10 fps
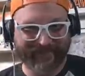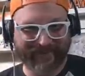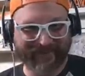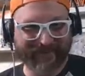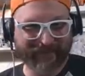
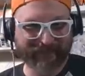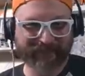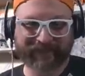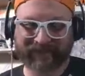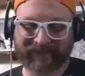Yeah. Um,
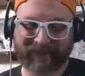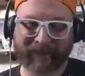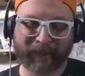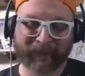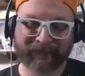
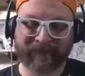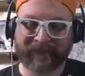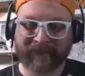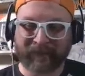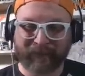so,
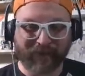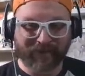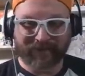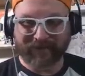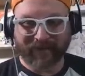
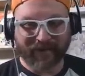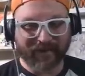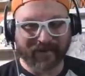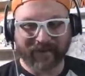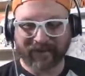but
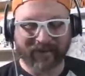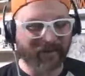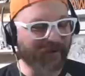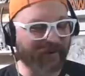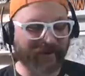you know,